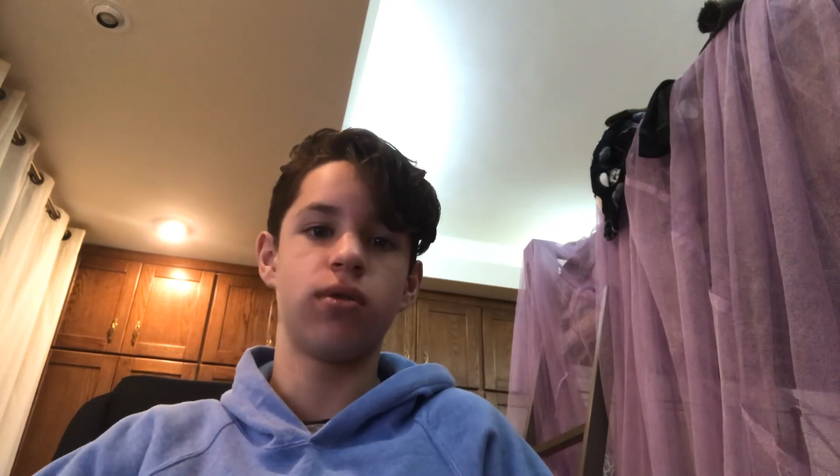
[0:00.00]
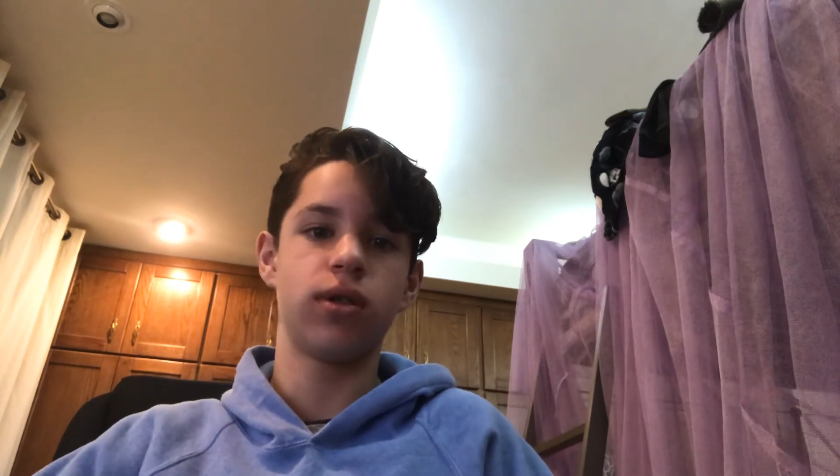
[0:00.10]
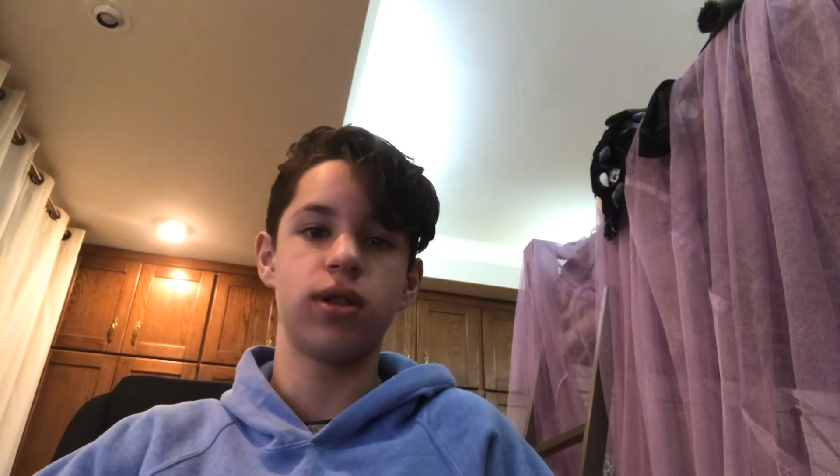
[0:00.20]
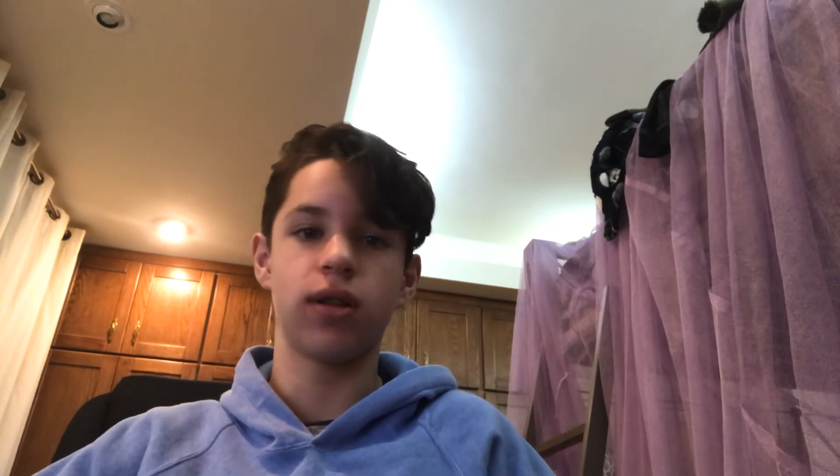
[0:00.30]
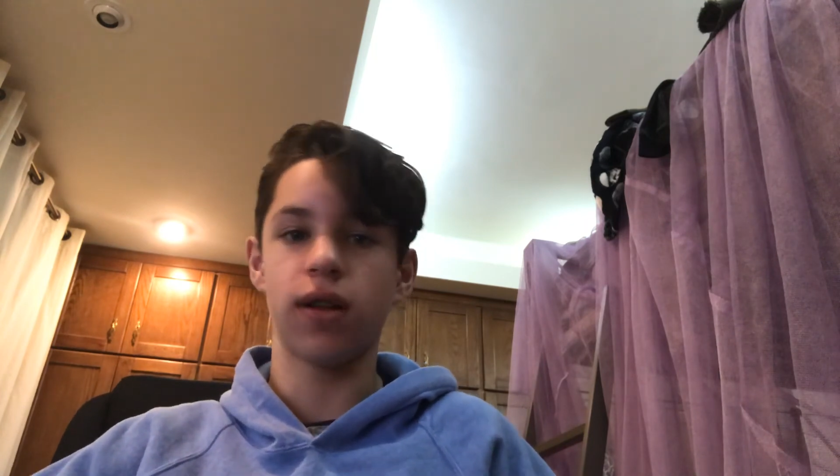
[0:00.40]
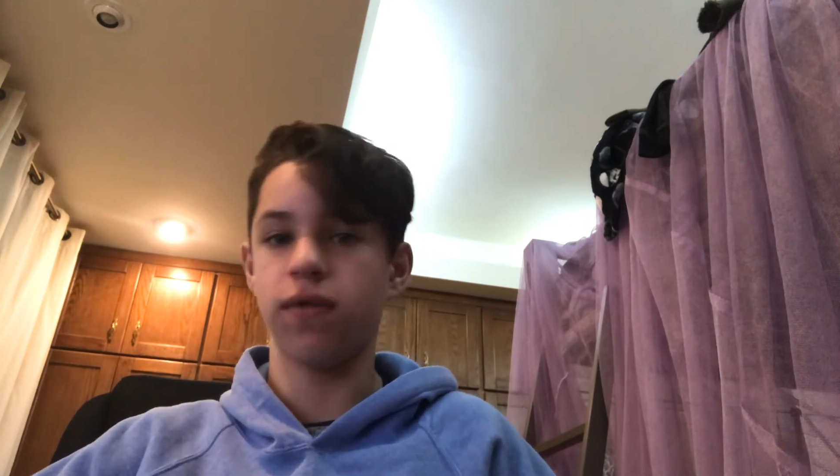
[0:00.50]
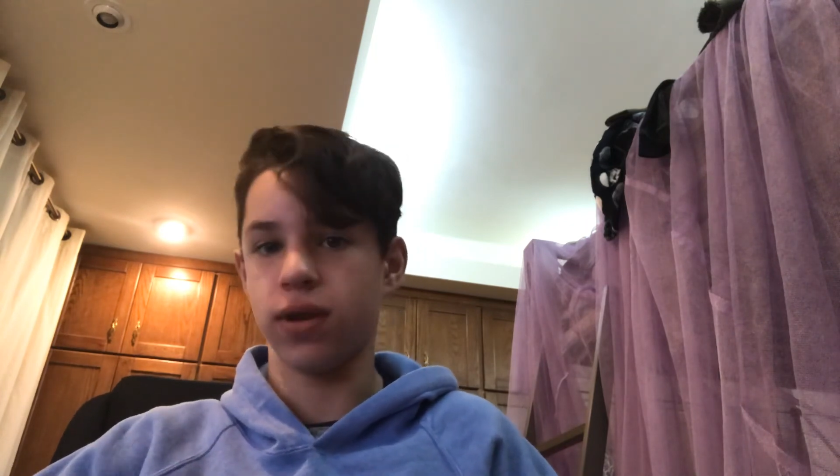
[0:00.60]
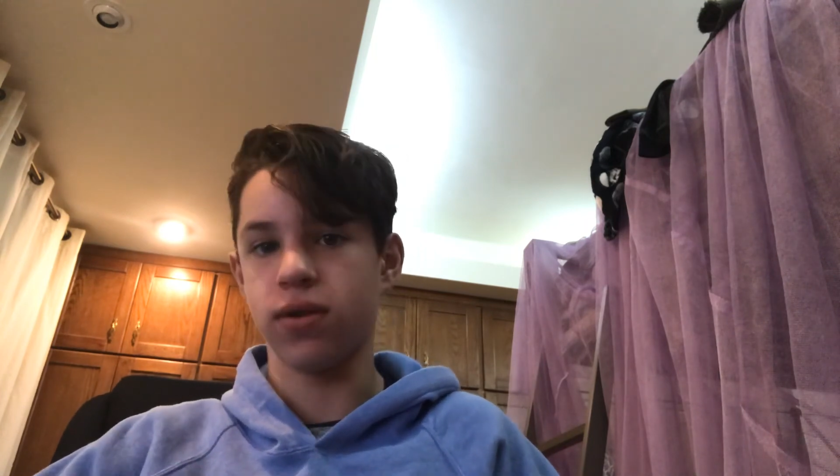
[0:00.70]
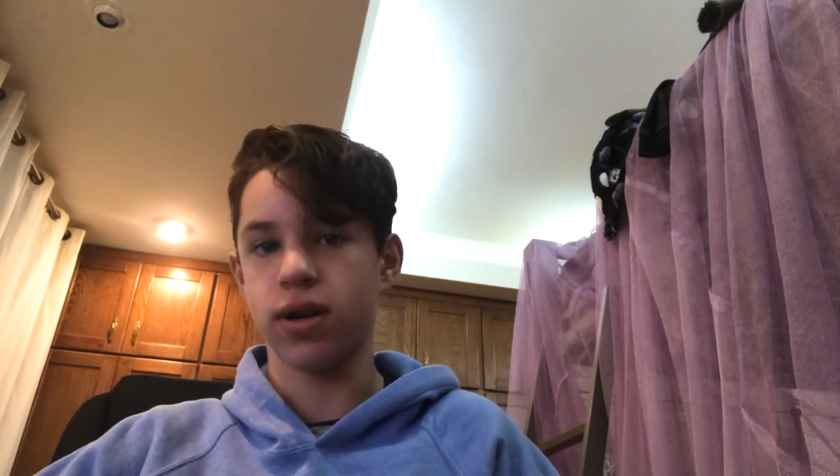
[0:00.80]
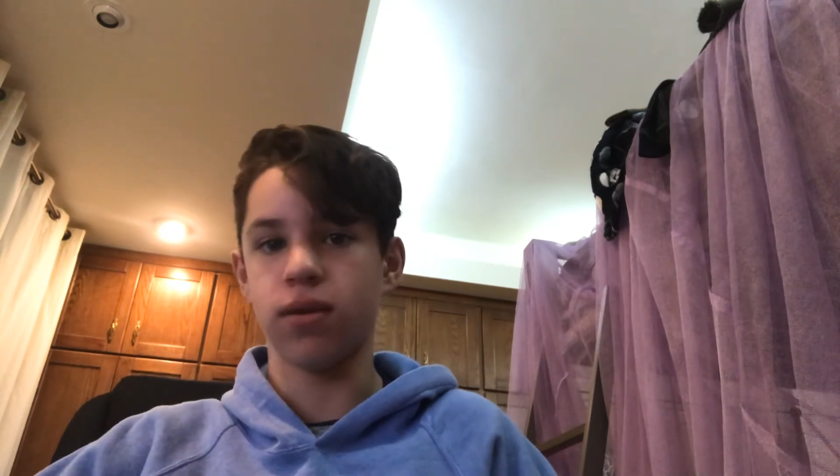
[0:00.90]
until I
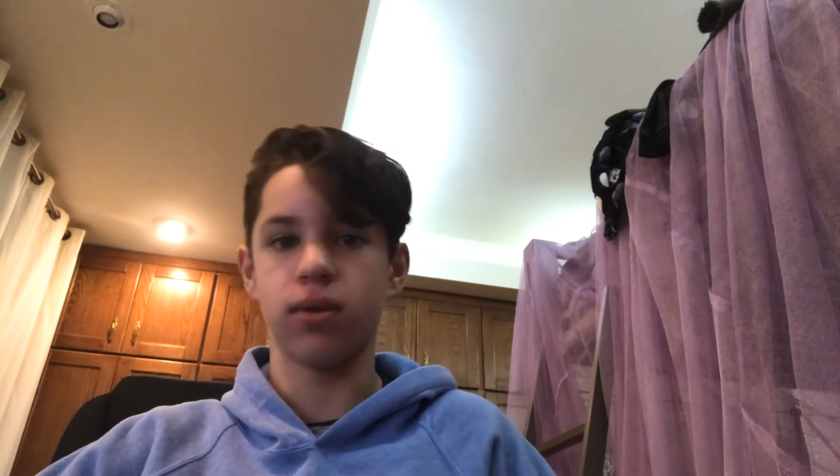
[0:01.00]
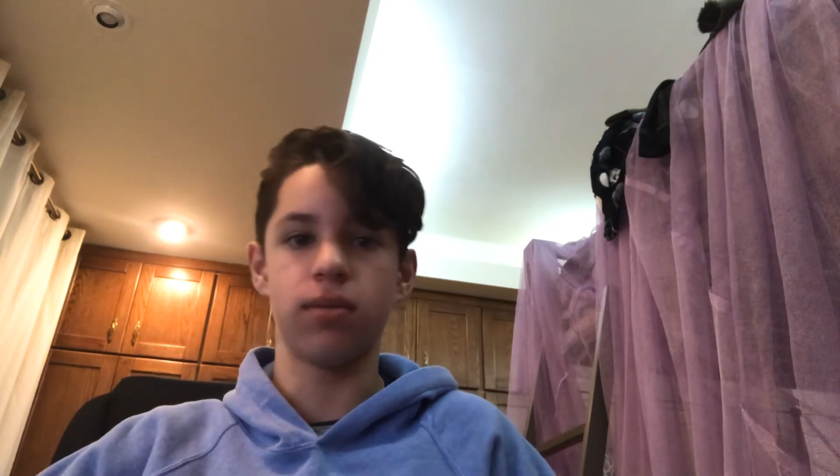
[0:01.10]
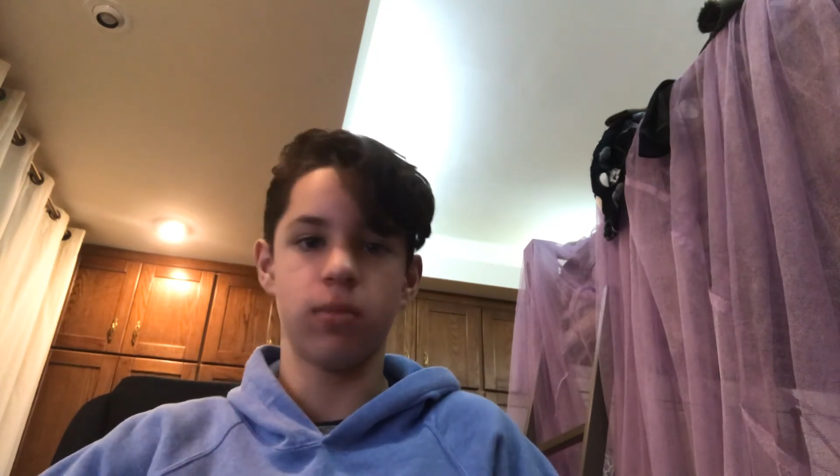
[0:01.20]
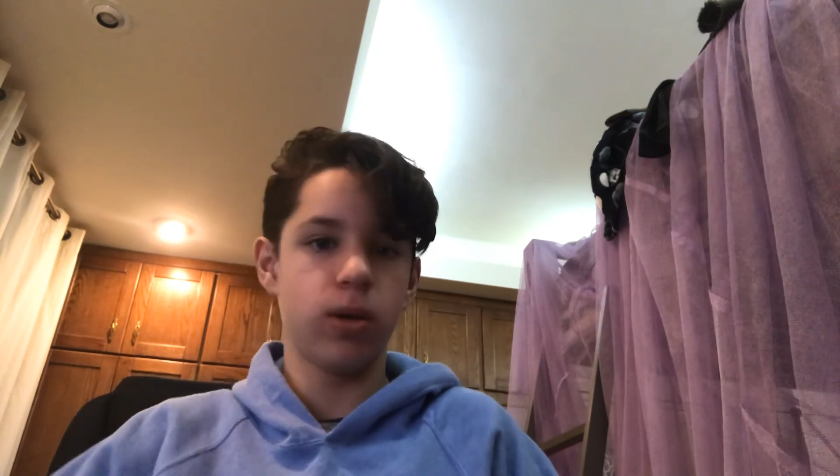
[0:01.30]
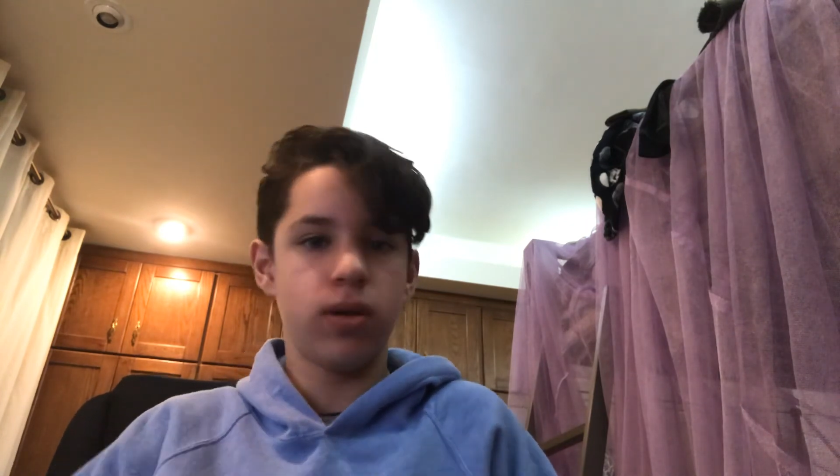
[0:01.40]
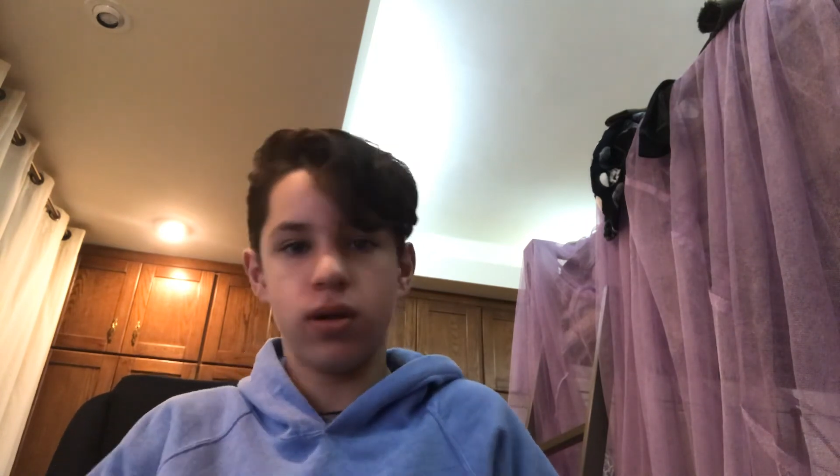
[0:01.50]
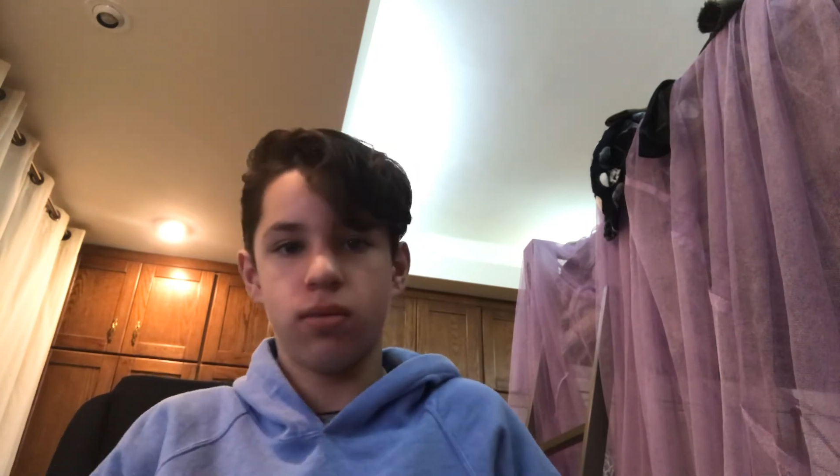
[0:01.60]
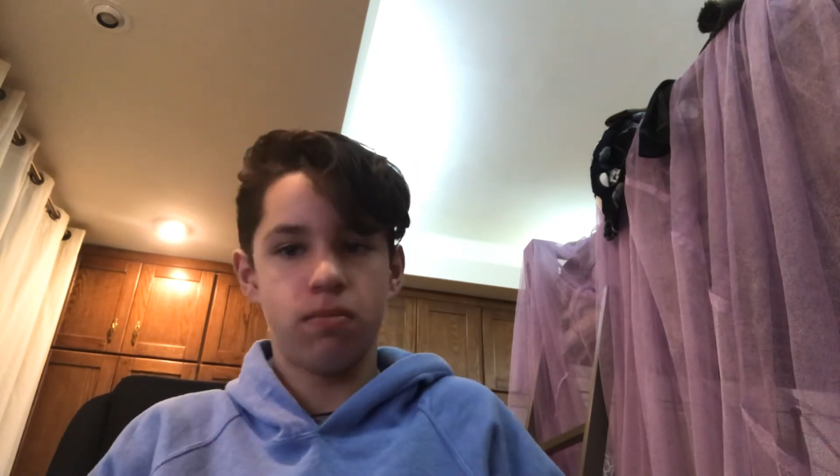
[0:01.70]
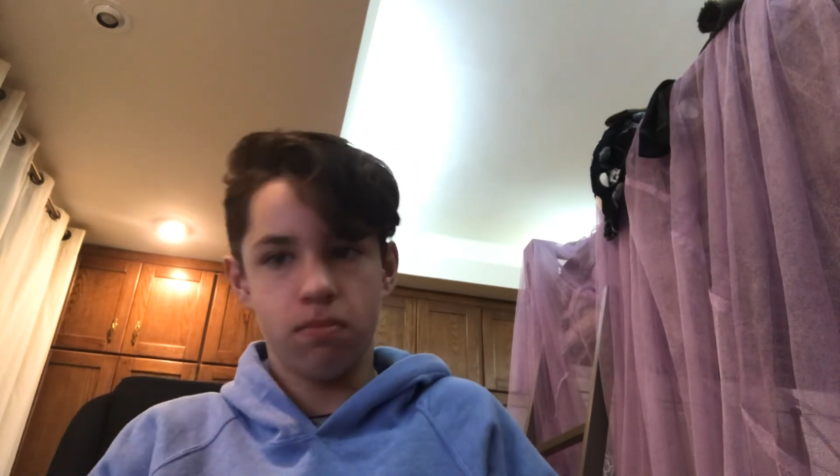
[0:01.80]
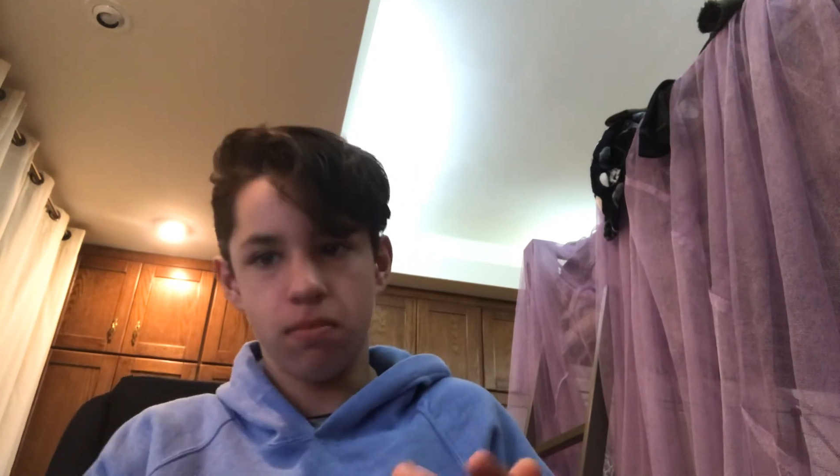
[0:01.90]
figure out one. But, you know,
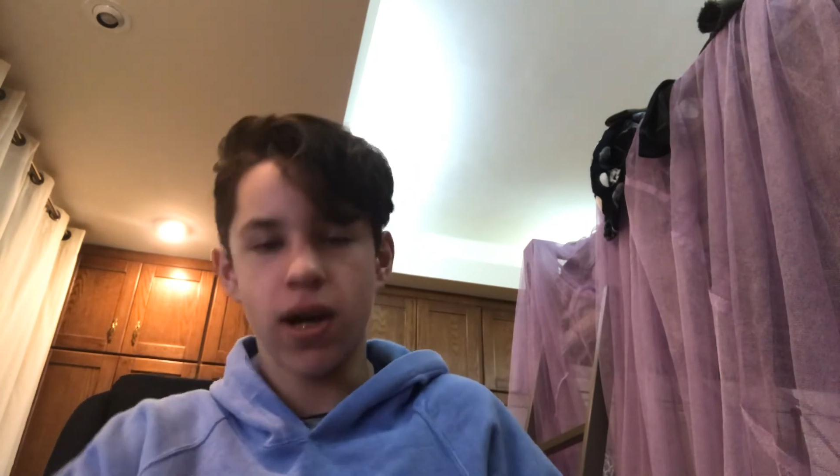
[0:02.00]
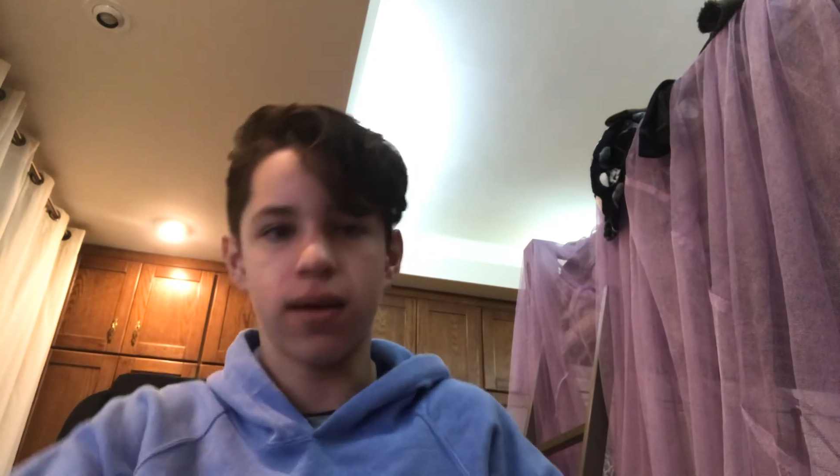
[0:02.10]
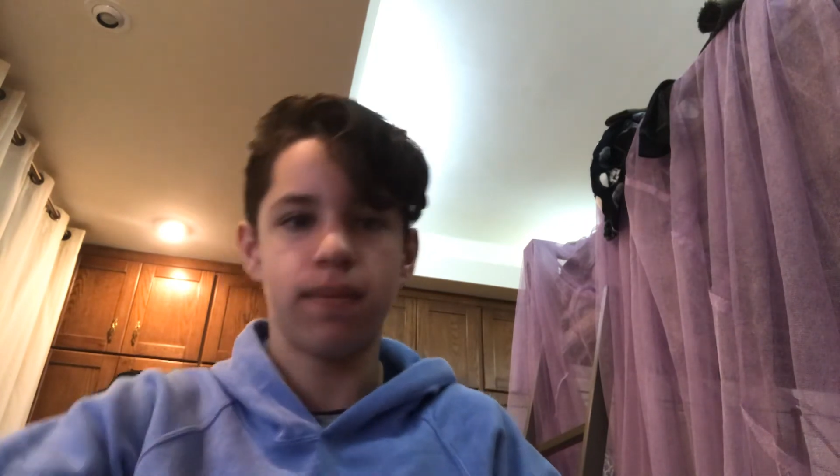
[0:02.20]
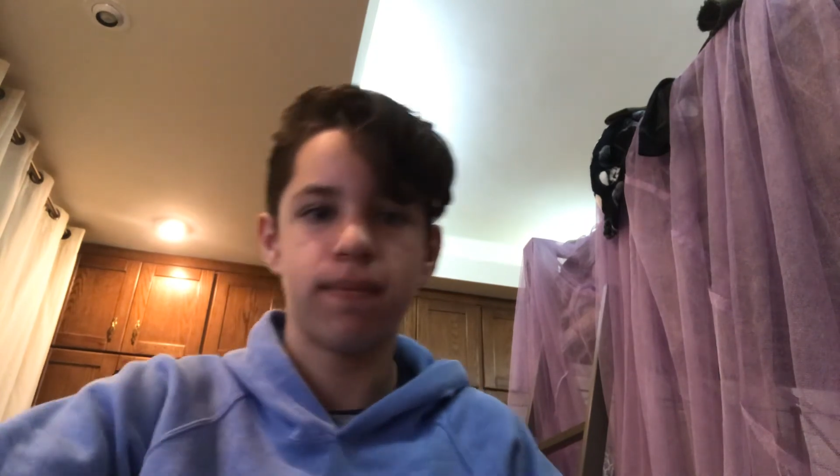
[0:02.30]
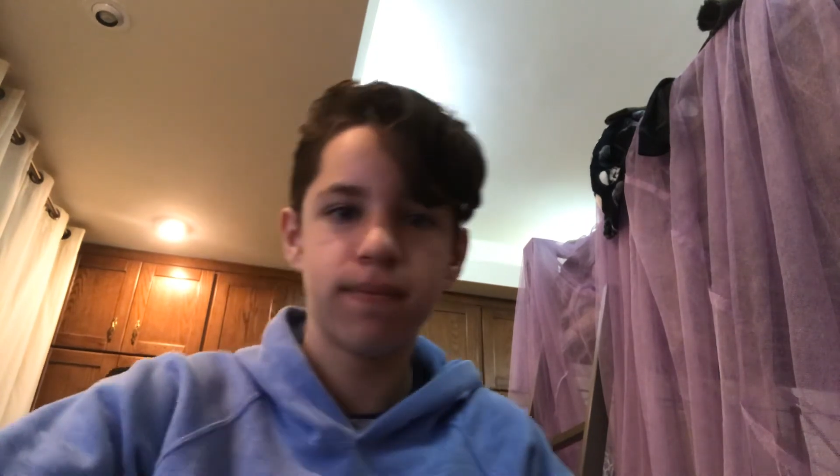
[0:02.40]
bye.